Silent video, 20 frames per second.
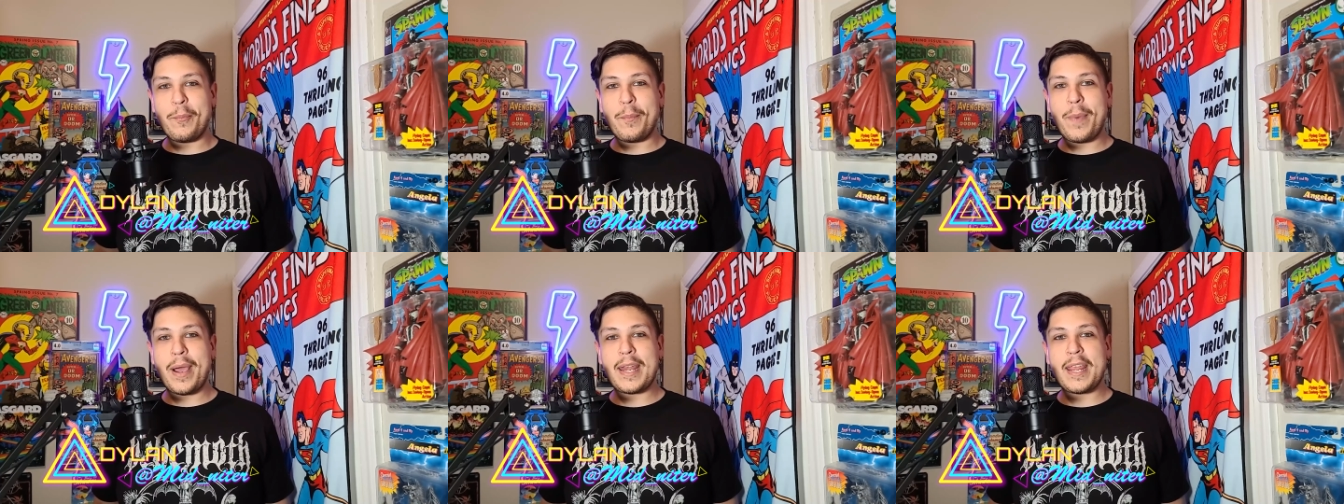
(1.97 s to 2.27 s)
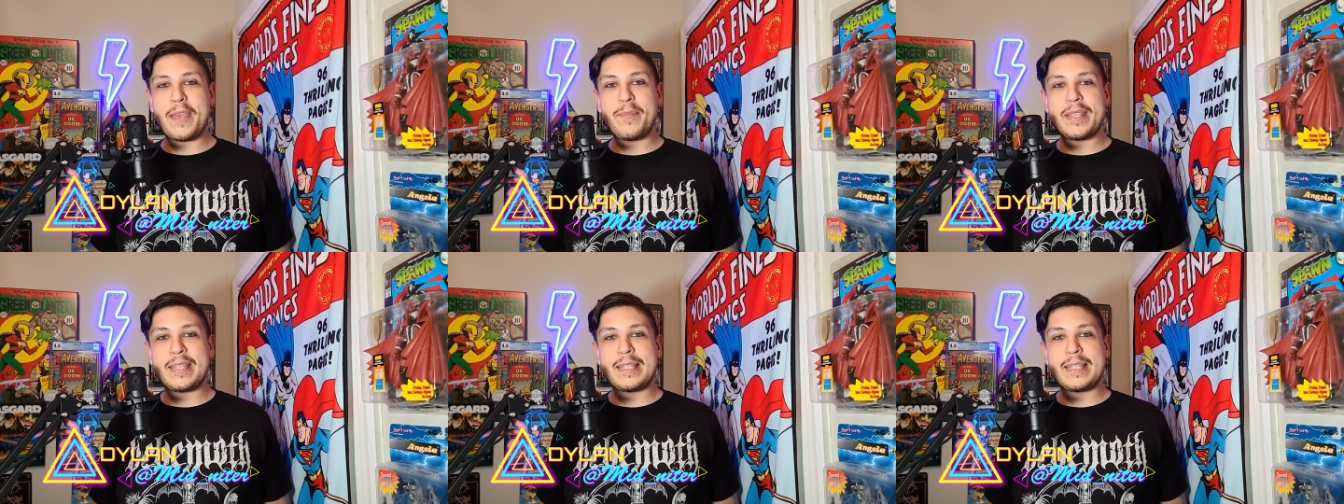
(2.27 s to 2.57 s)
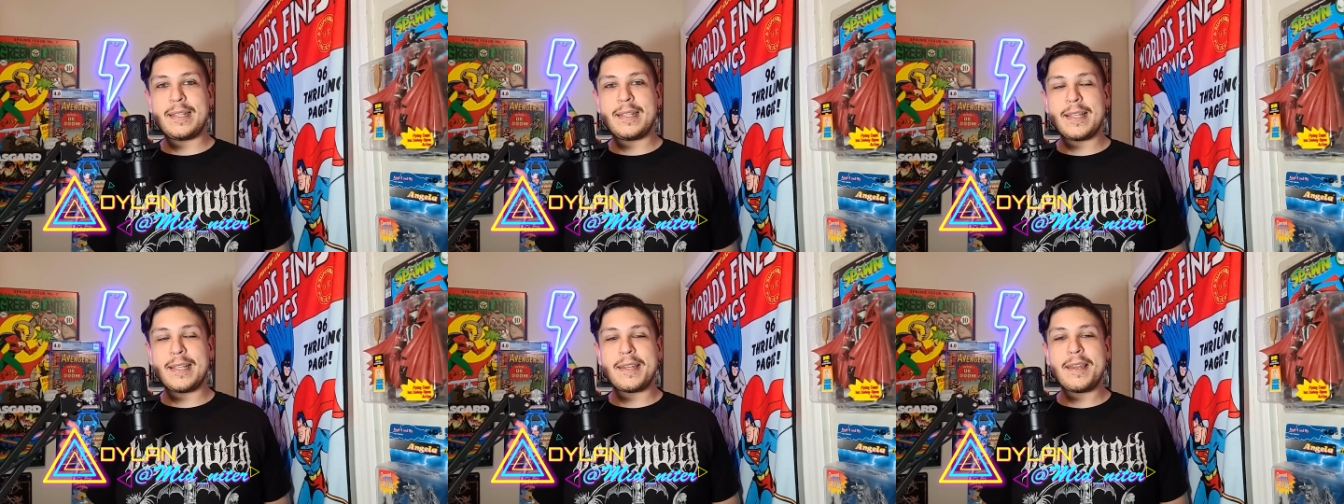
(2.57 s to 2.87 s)
My name is
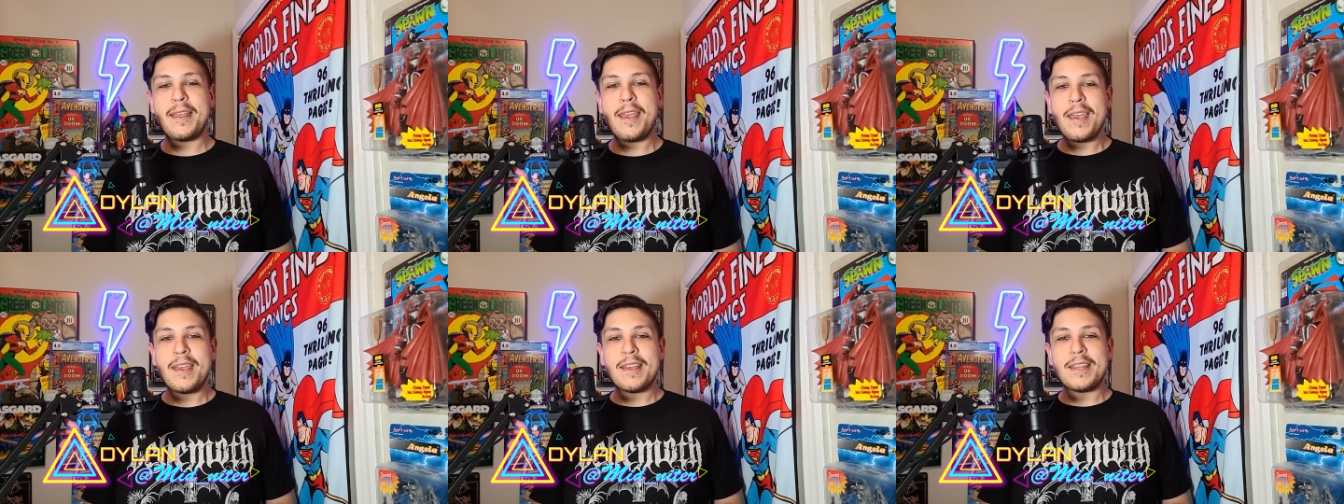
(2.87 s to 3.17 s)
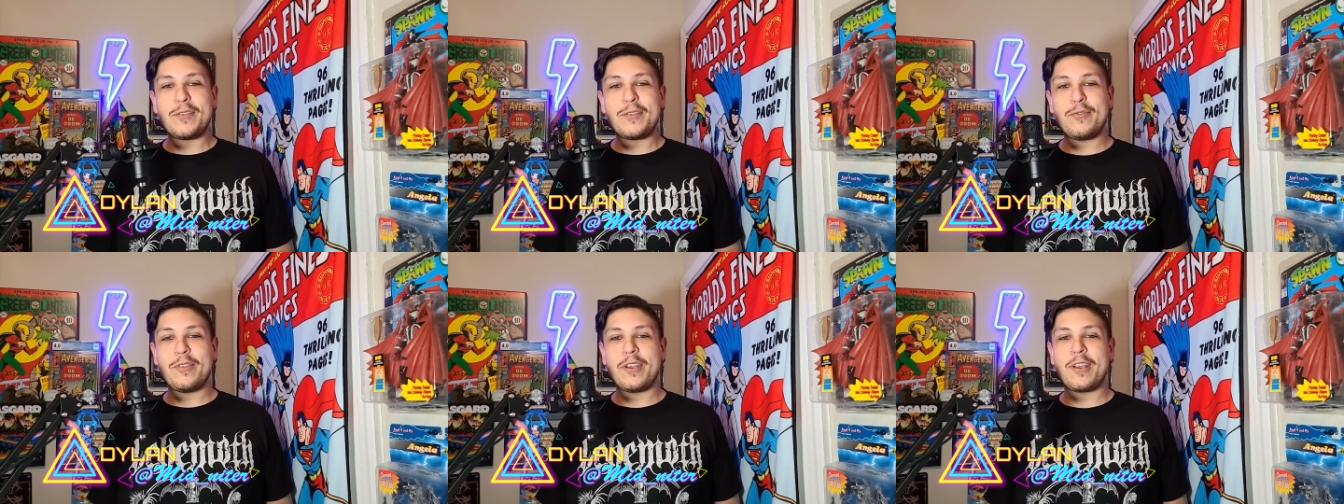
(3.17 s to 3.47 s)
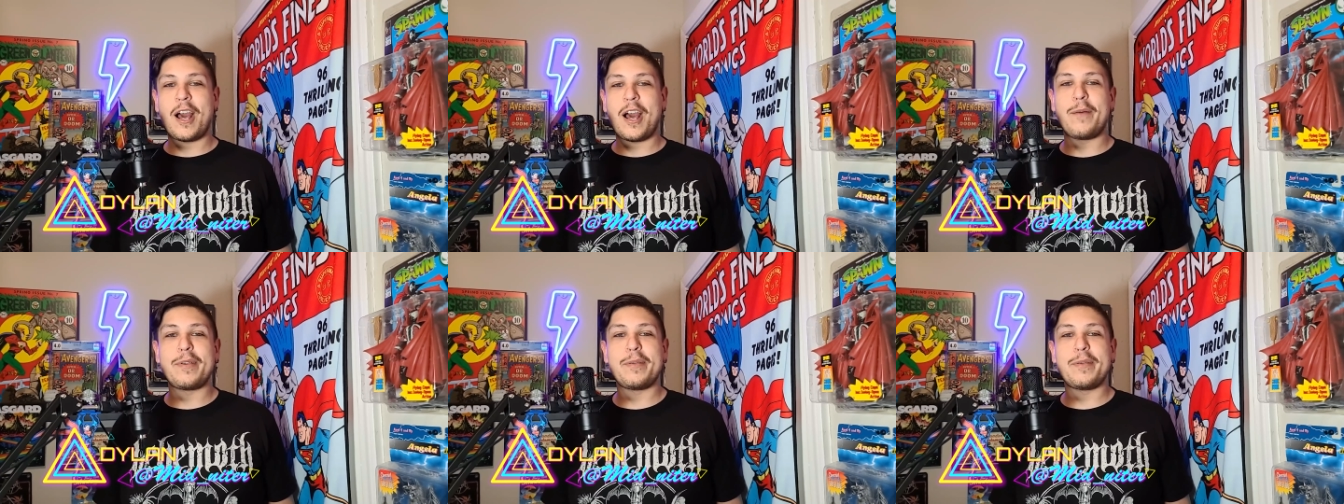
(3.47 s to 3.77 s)
Dylan, doing a
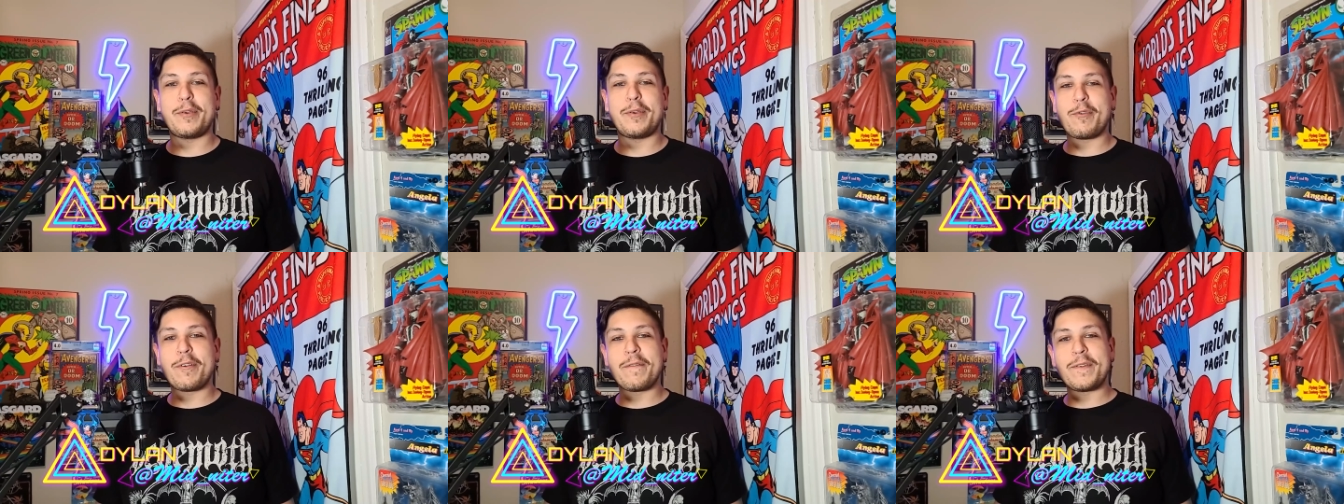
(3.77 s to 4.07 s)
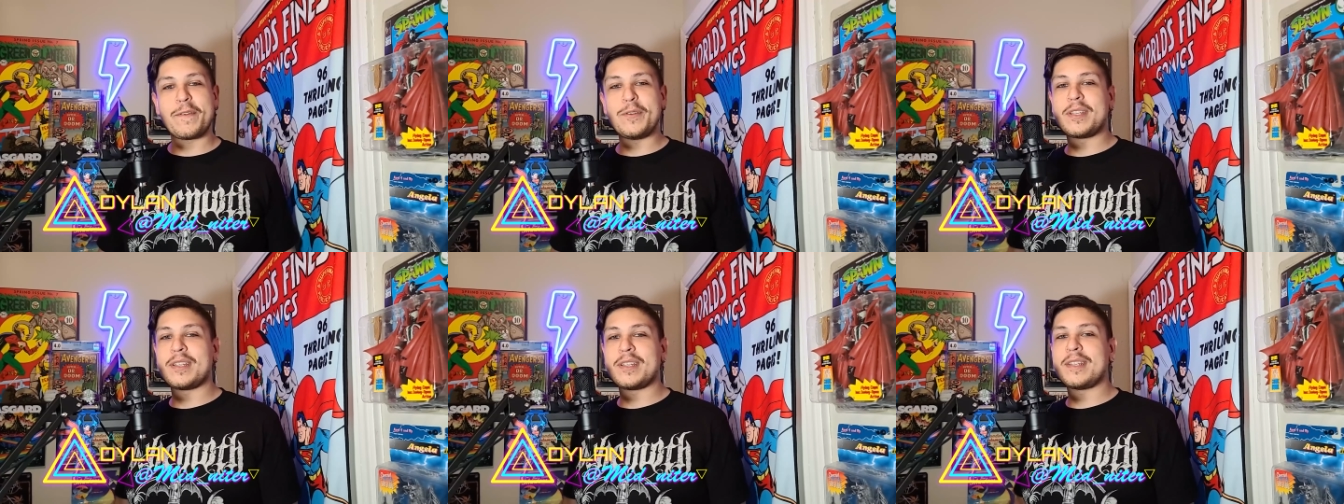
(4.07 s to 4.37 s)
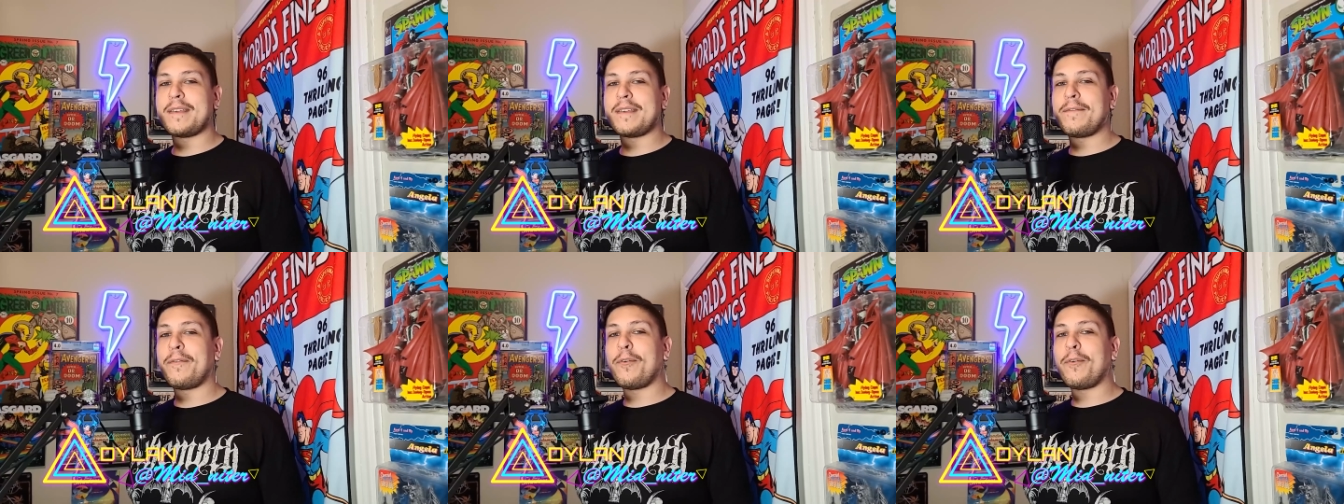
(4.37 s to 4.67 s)
comic book review
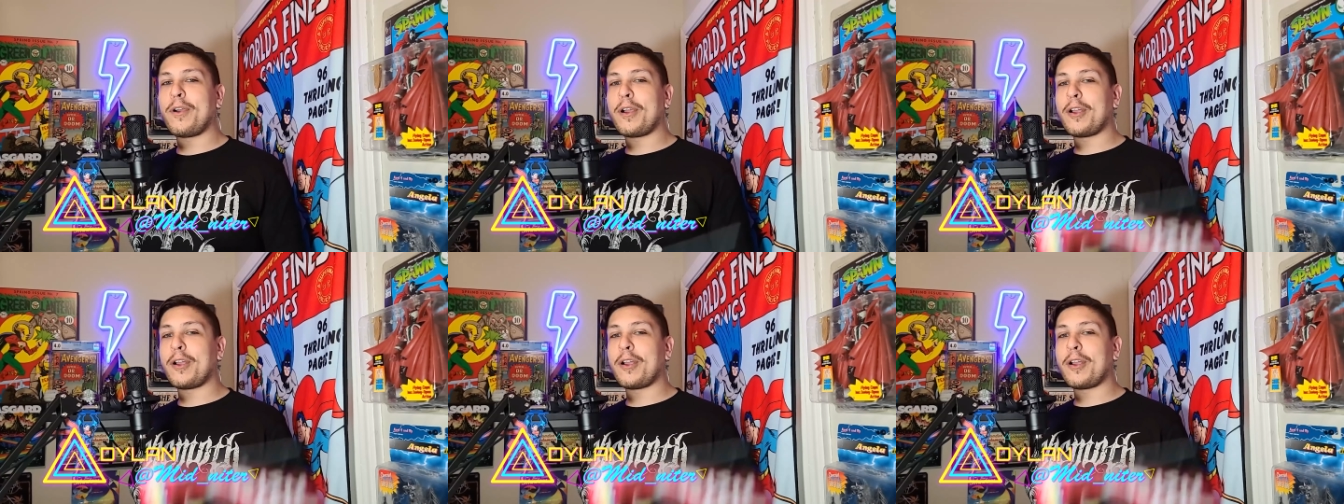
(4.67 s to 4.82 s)
today for